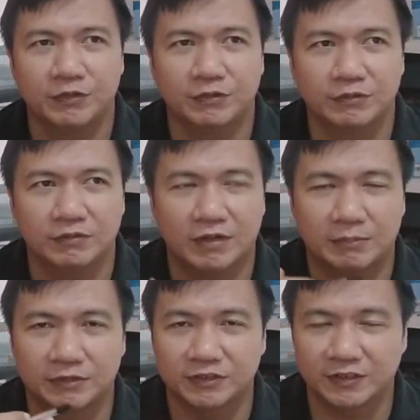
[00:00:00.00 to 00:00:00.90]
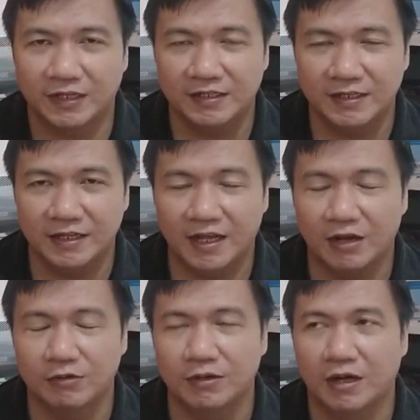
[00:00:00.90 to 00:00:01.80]
yung grammar style niya,
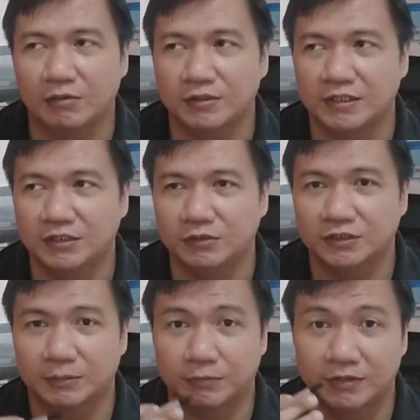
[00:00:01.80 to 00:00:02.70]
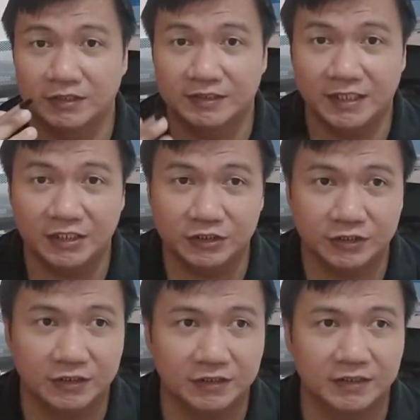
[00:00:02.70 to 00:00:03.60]
how he used the
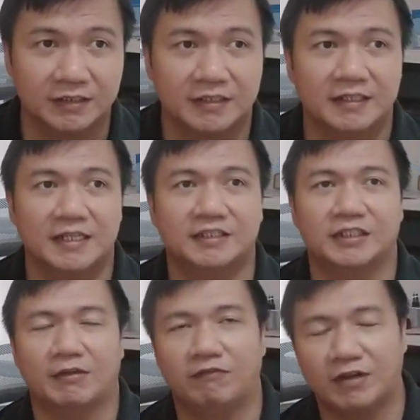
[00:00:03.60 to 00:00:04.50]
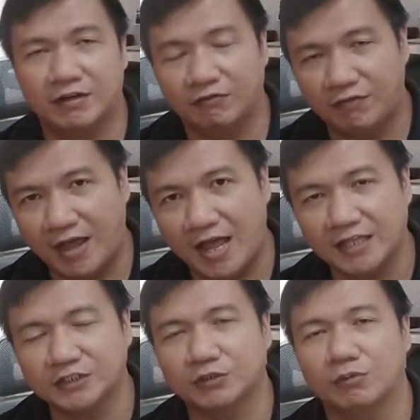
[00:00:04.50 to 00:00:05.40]
pronunciation. Is it a very
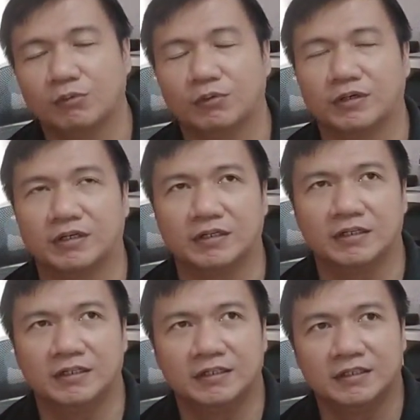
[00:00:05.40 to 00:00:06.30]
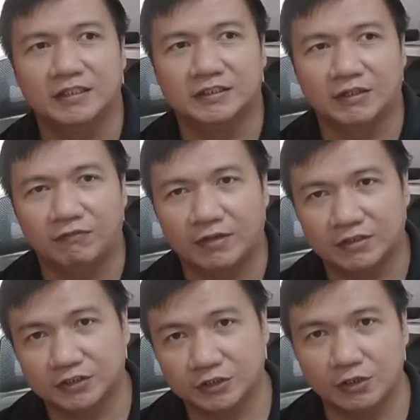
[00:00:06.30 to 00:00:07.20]
fast or is it
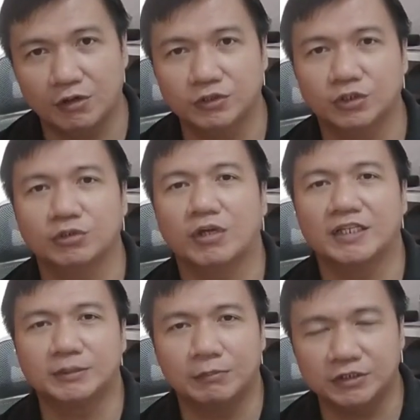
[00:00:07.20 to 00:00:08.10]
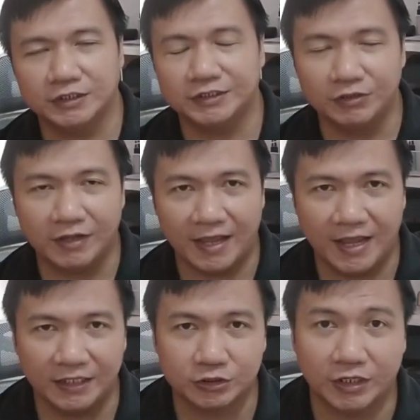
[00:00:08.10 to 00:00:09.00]
very slow? So as much as you
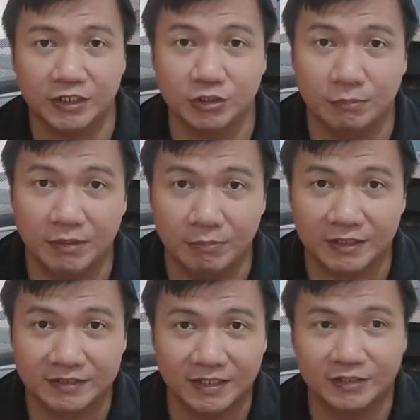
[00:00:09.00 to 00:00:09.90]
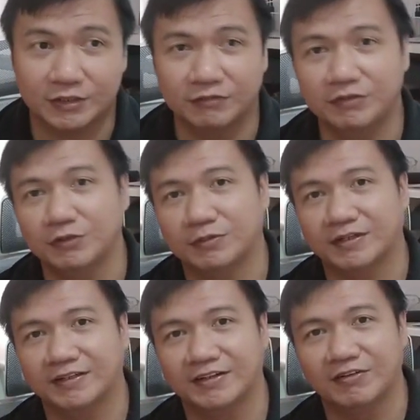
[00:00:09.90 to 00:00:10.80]
can, try to mimic the
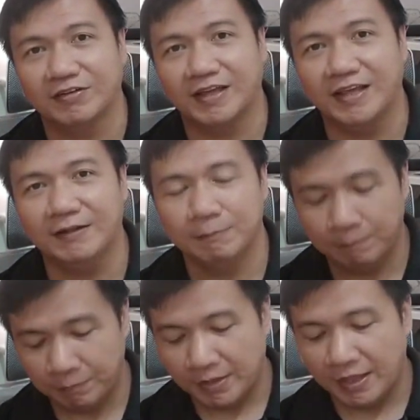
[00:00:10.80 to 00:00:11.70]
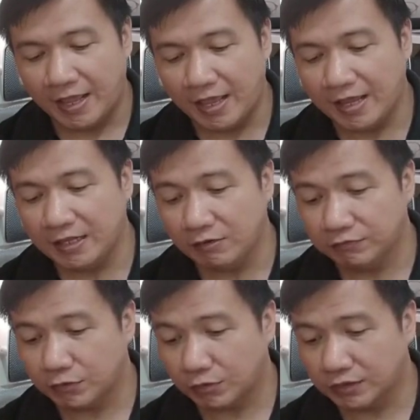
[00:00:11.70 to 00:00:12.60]
interviewer. Okay, and
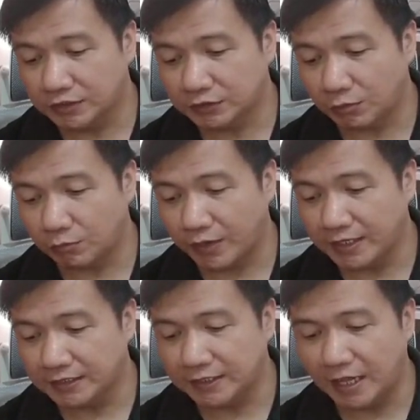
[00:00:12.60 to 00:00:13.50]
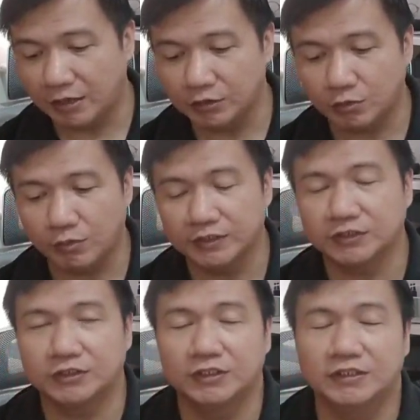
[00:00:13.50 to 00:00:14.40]
of course, write down the
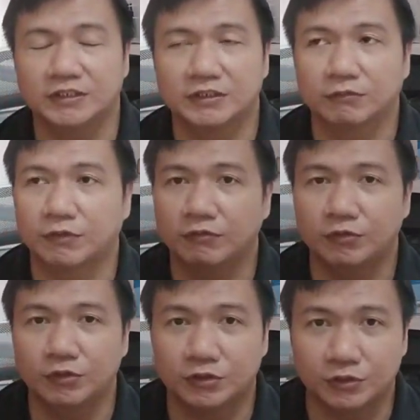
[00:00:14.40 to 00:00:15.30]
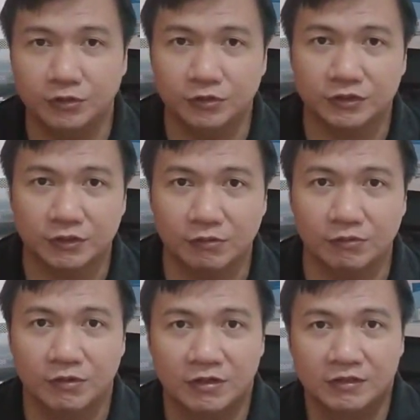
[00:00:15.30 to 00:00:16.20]
questions for future use.
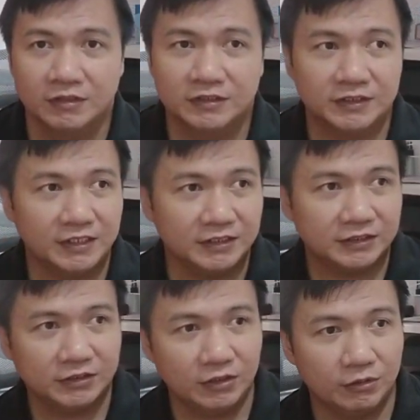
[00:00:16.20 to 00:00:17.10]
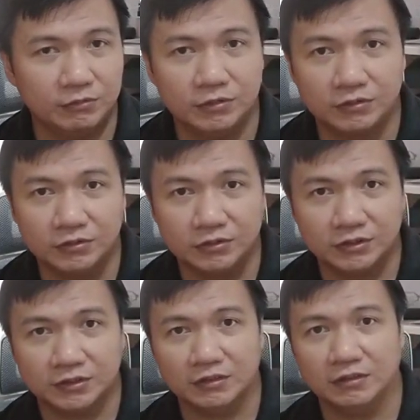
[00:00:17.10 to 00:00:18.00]
So, since you know you're
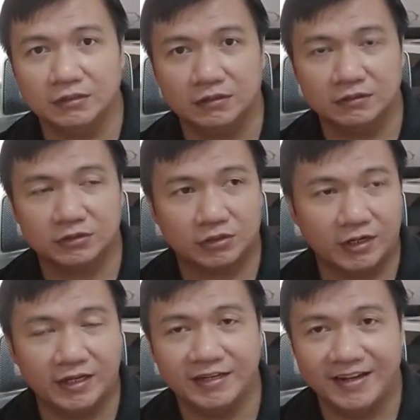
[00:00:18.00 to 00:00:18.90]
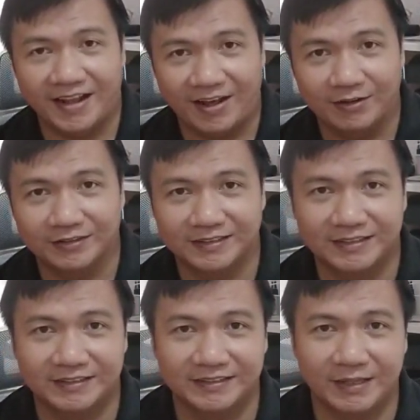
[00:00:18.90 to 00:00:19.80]
still trying
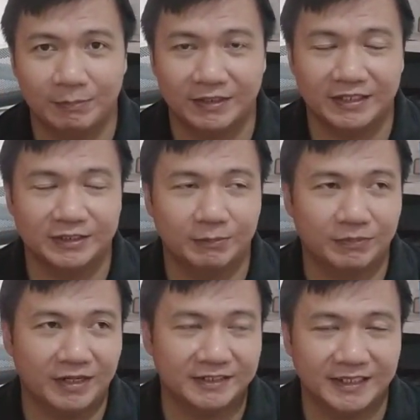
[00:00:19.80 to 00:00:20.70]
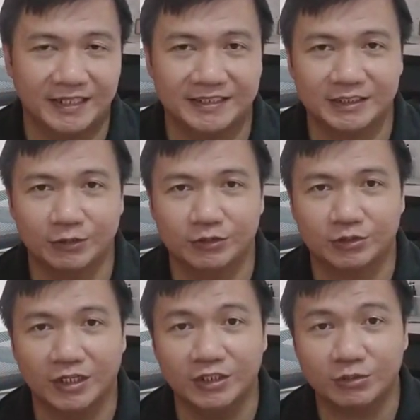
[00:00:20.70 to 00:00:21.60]
out the application process, so
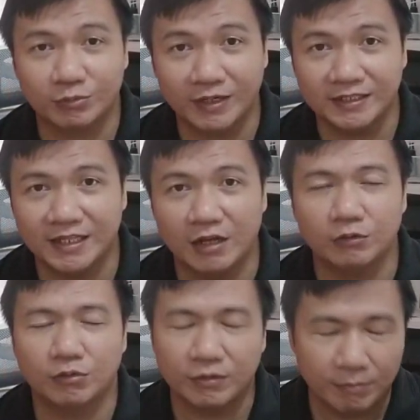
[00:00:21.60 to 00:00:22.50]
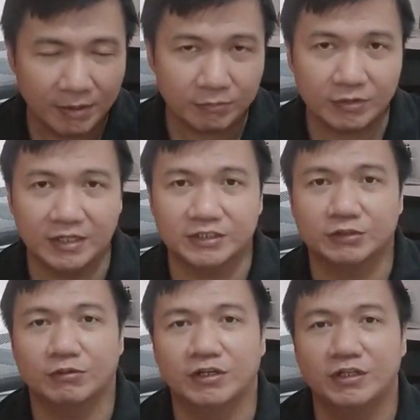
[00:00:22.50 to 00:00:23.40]
try to write down or
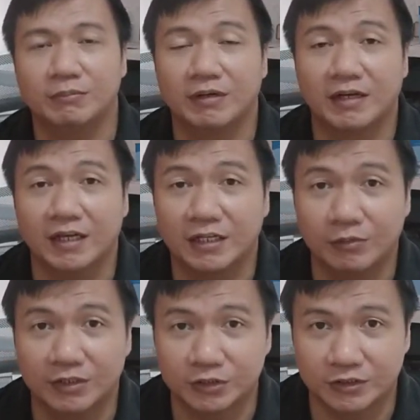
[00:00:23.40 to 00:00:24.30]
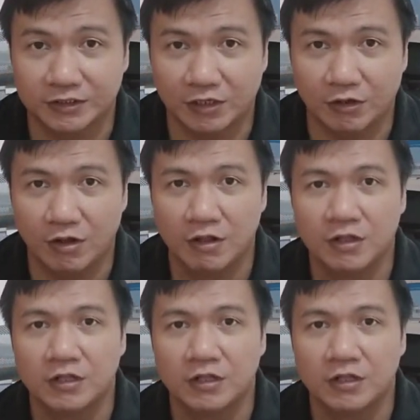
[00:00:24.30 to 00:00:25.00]
memorize kung ano yung mga kinwestiyon sa'yo,